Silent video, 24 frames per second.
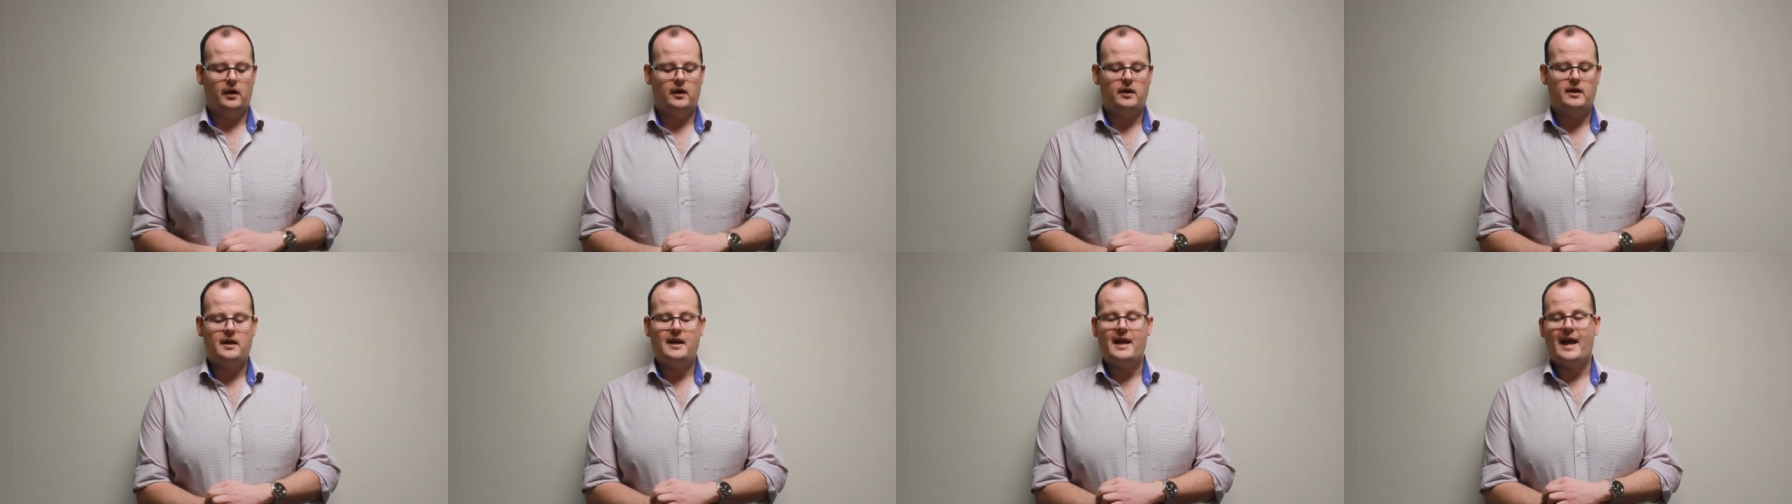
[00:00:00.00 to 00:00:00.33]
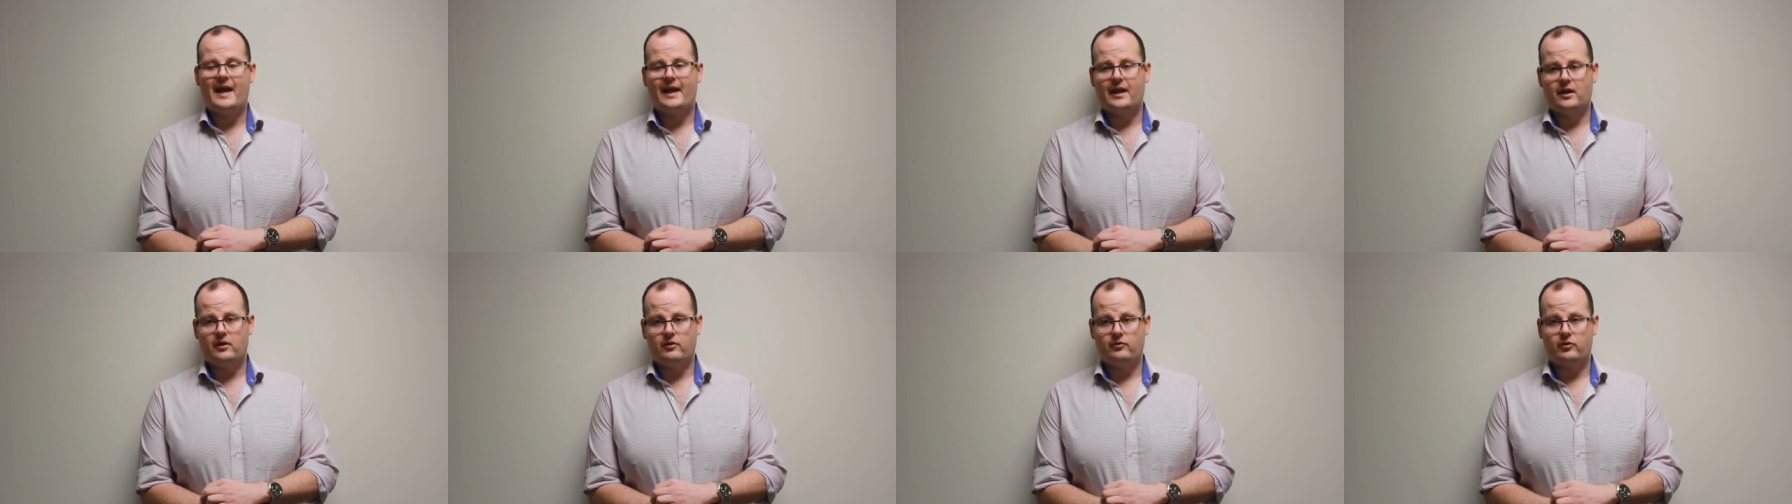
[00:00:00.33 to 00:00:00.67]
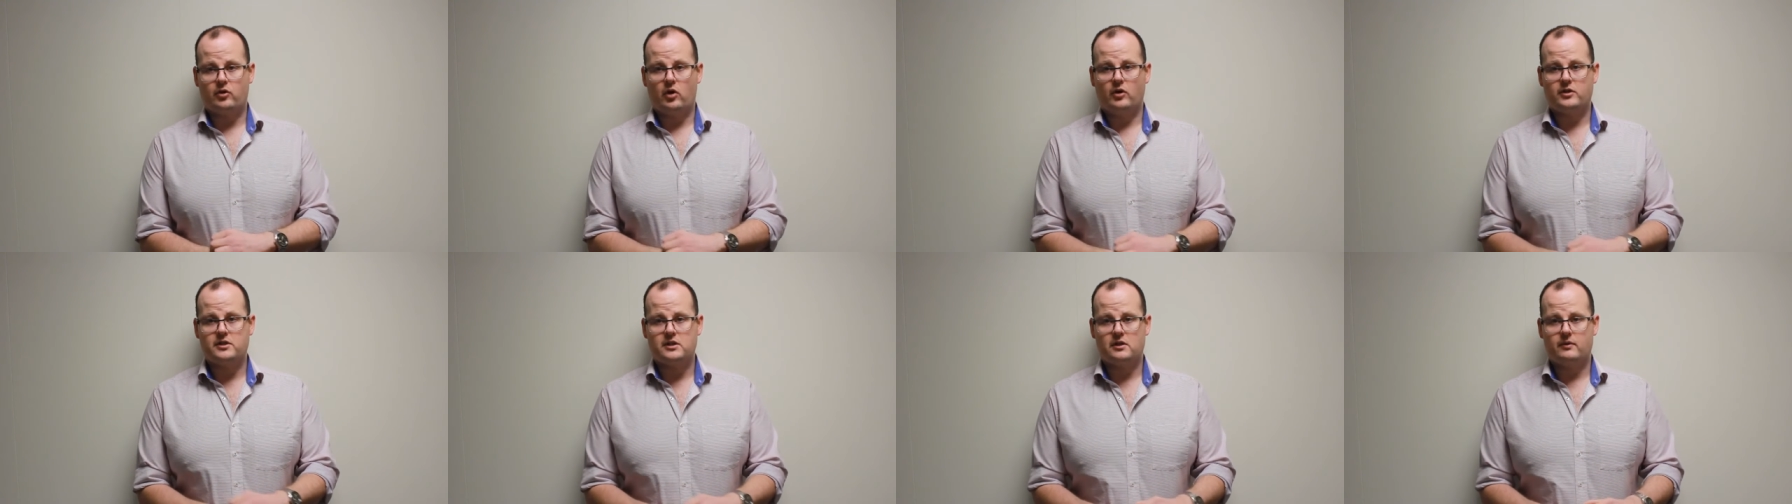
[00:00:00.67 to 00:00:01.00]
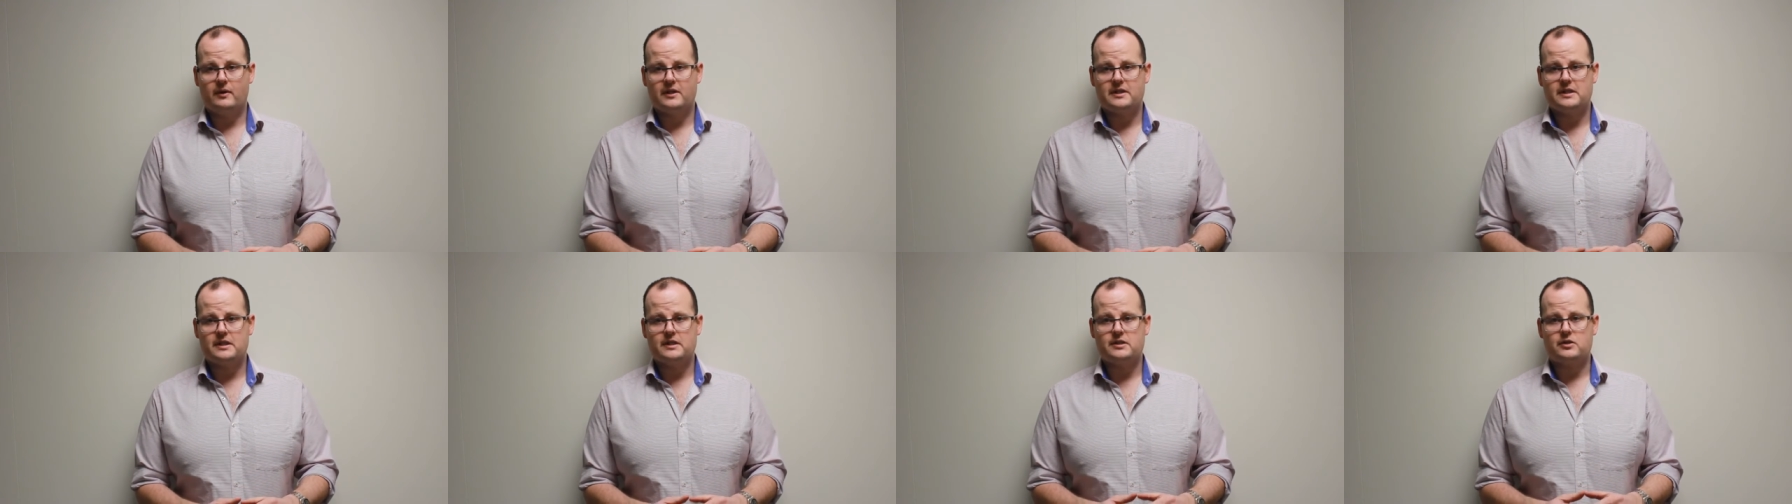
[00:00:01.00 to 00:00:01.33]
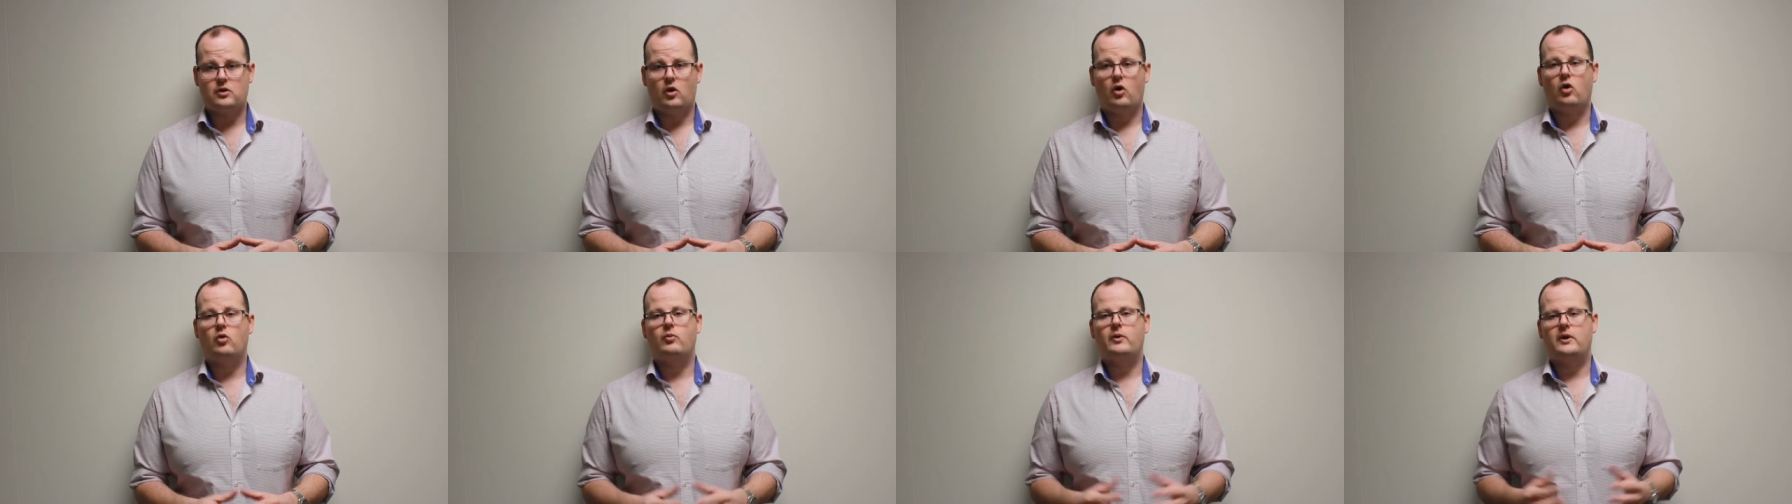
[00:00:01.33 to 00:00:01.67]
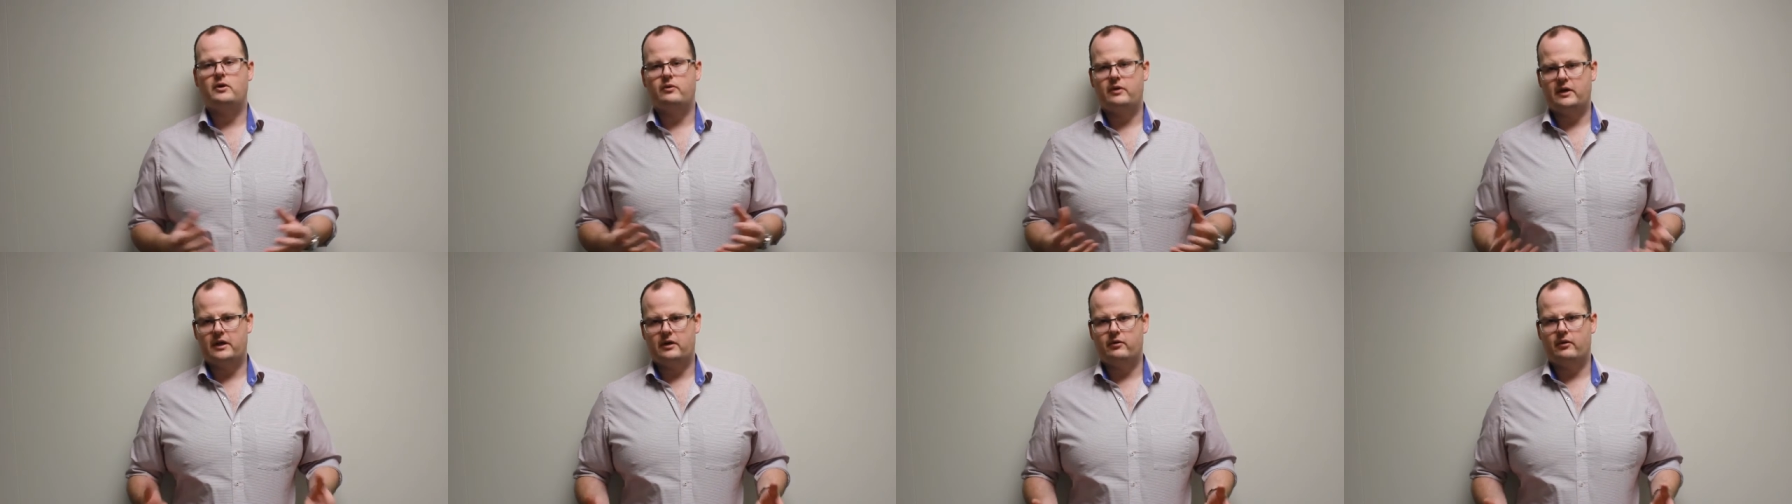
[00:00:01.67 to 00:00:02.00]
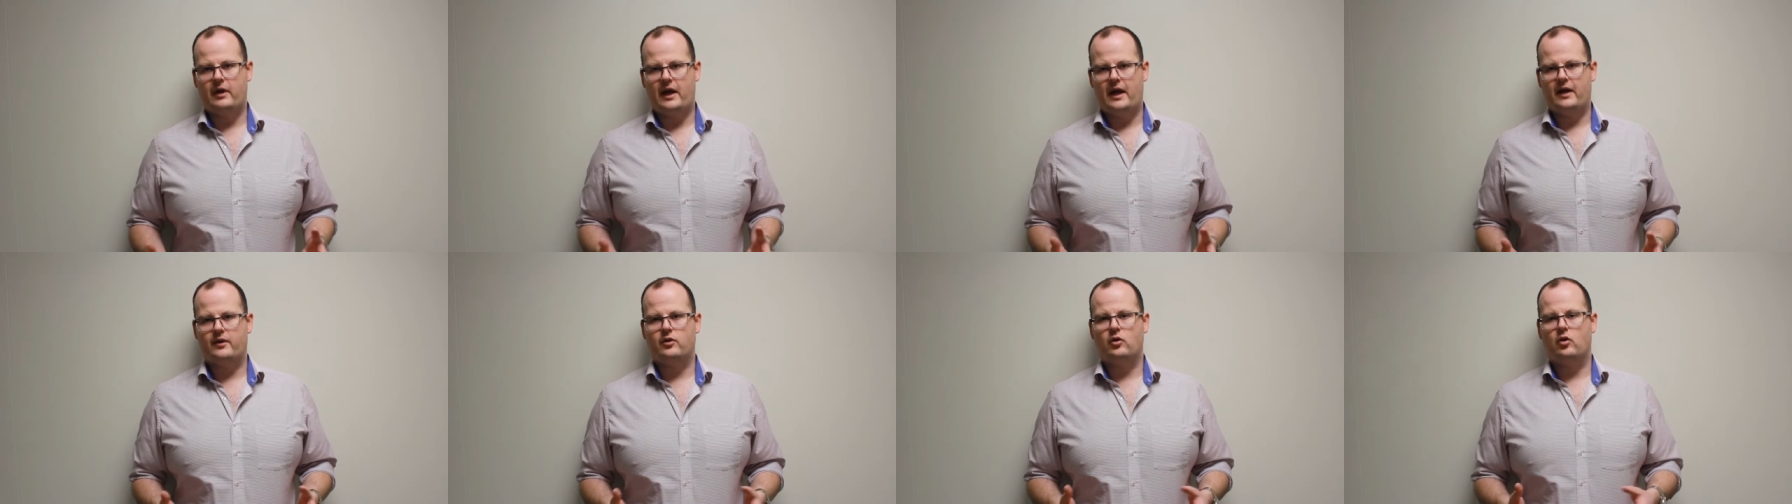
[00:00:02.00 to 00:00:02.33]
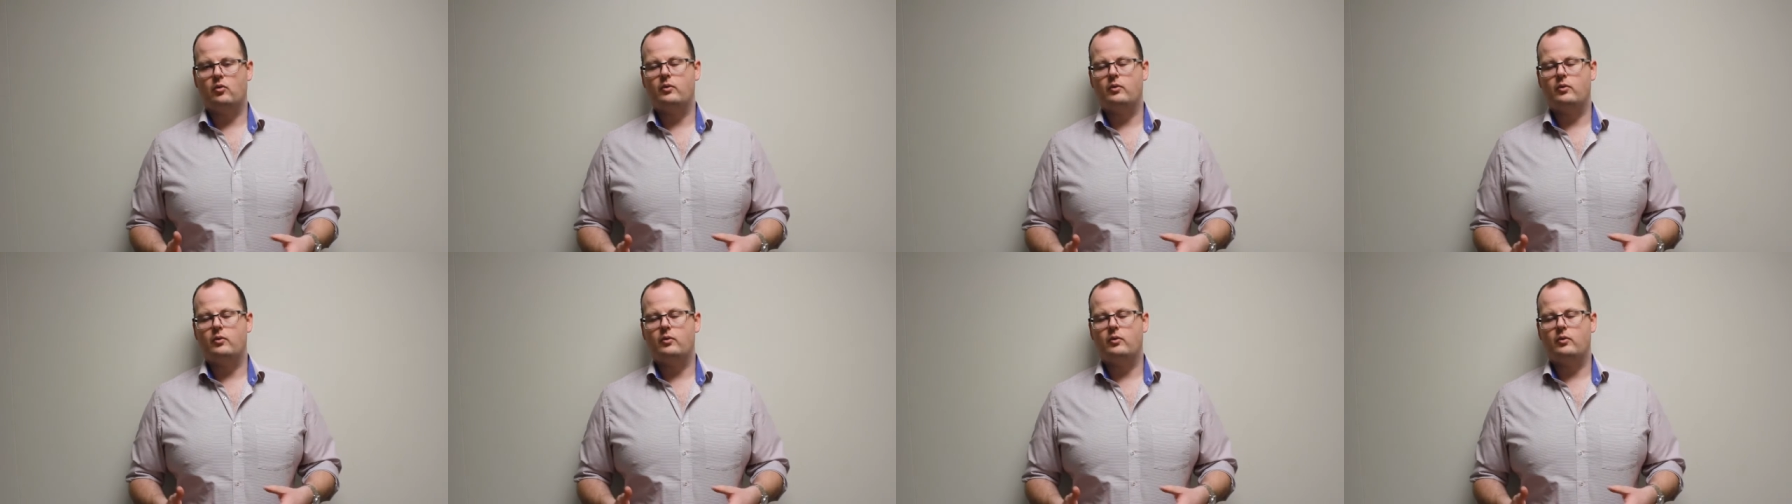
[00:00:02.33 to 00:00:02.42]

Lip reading: negative consequences, or will regret,